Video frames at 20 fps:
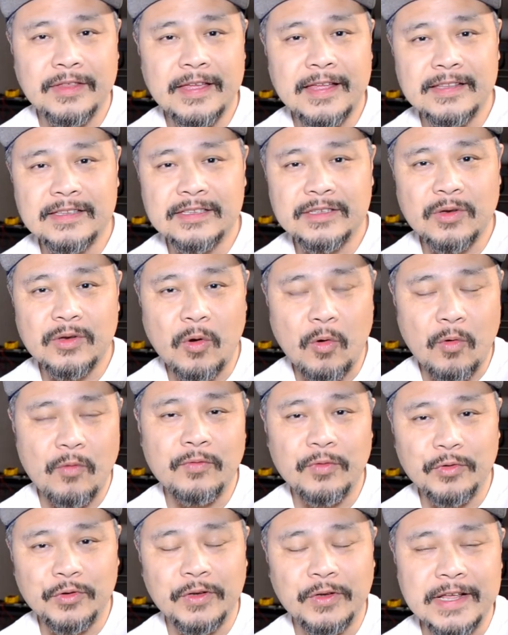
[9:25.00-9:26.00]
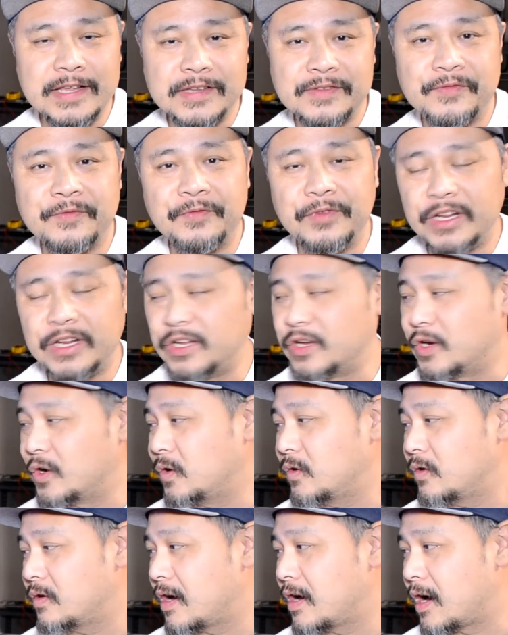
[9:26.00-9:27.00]
that's all for today's
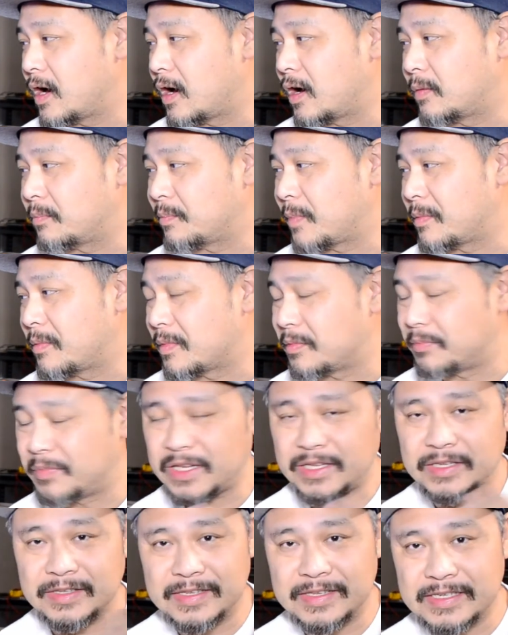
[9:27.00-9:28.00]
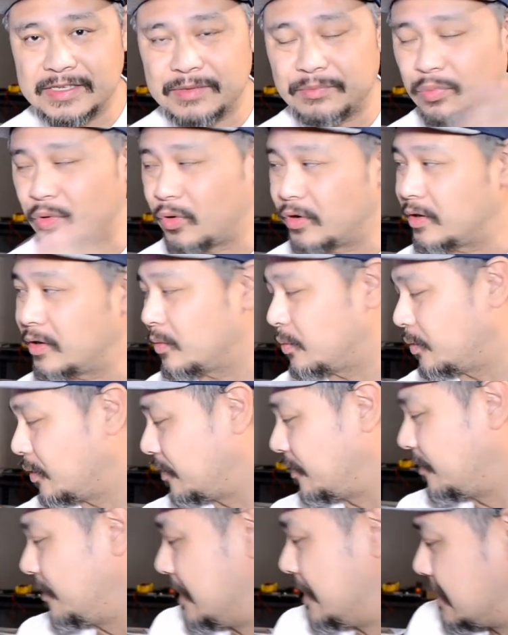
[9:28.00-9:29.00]
video. I'm a bit disappointed
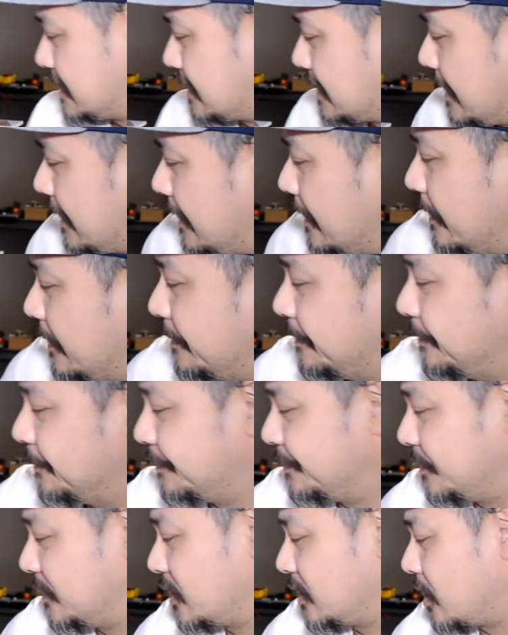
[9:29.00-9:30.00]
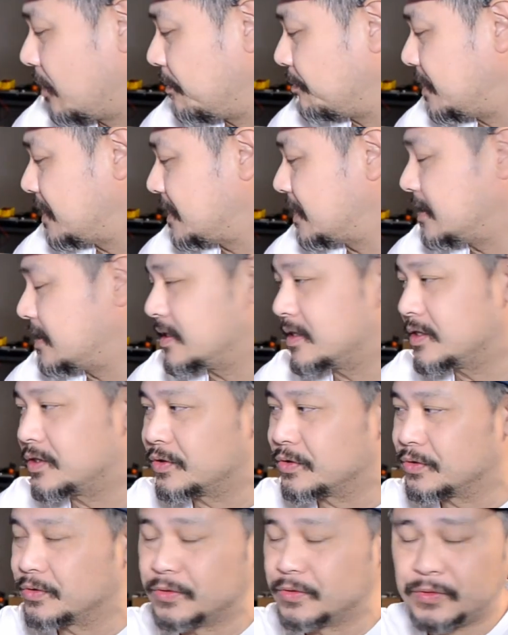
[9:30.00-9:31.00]
with this composite
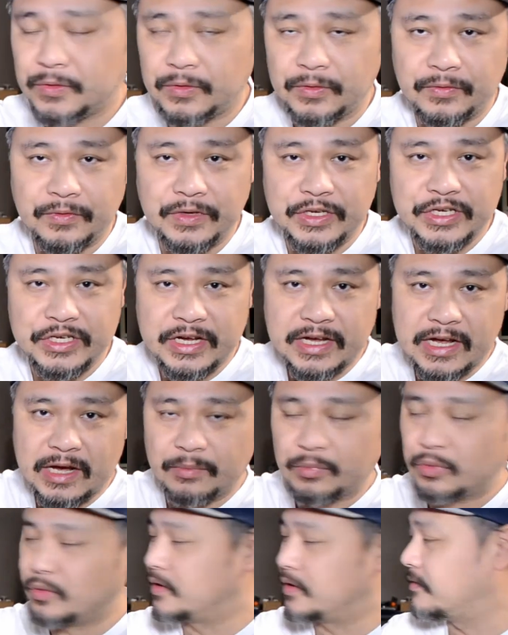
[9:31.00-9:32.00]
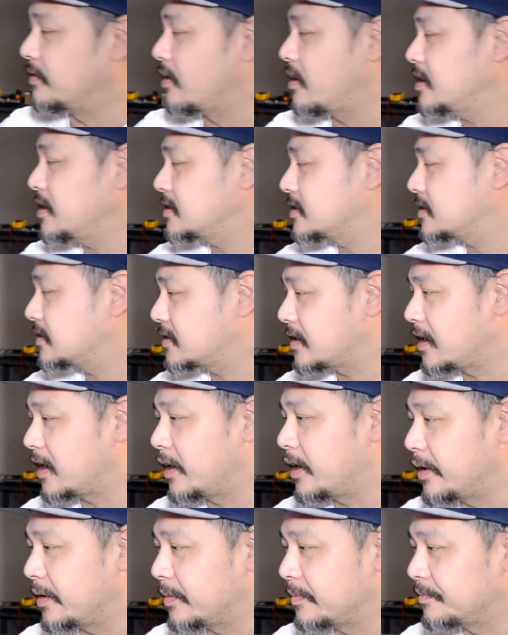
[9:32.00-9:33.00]
to VGA output device.
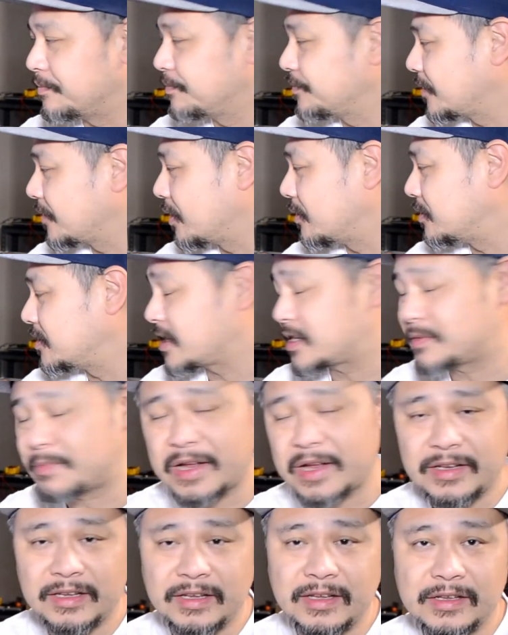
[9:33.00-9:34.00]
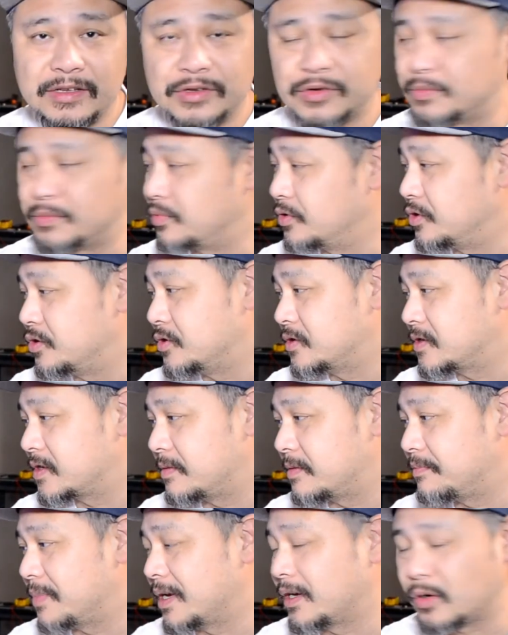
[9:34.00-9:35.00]
I was expecting it to produce
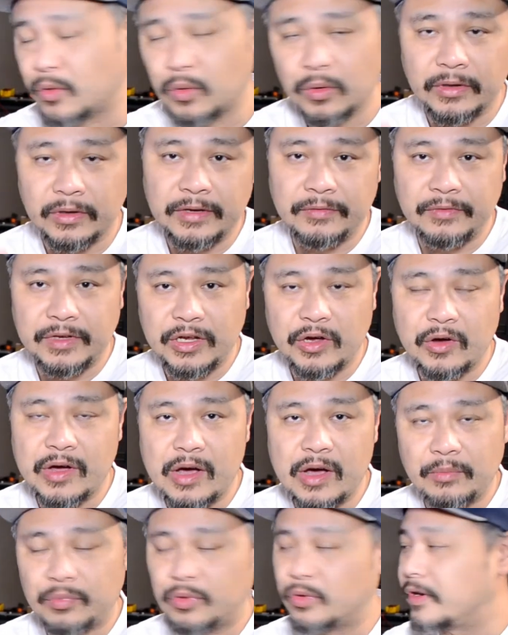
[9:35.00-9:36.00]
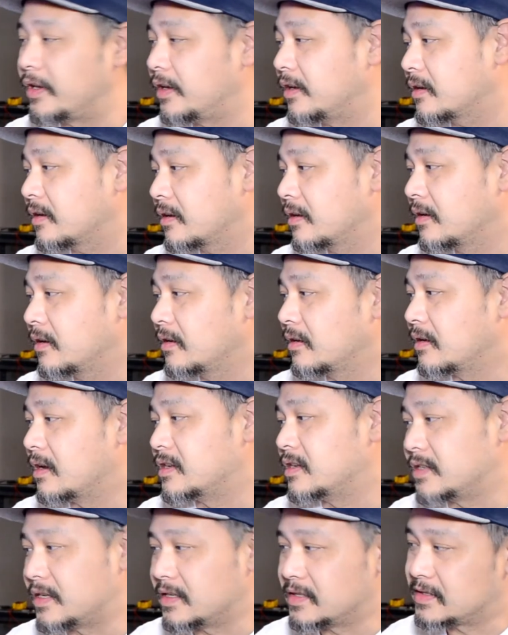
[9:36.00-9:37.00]
a better quality video output here.
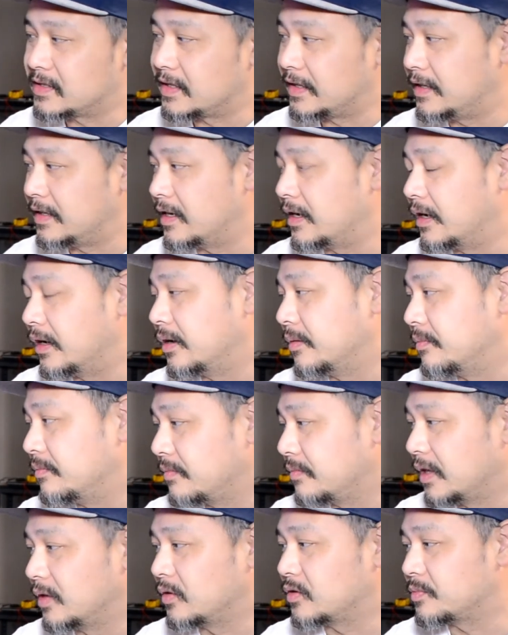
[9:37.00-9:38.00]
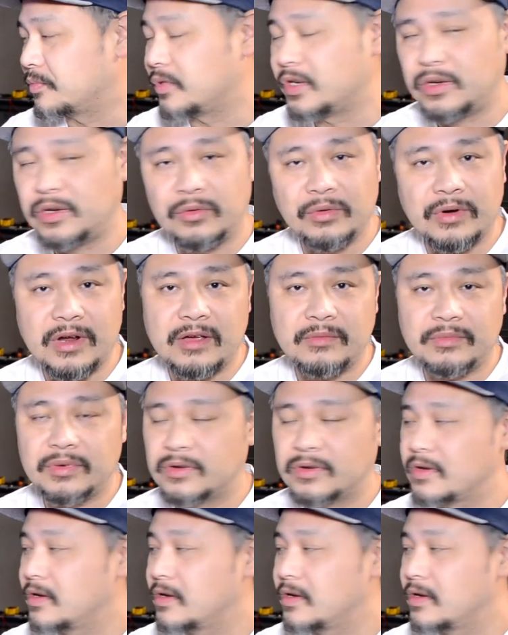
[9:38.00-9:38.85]
As you can see, it looks pretty crap.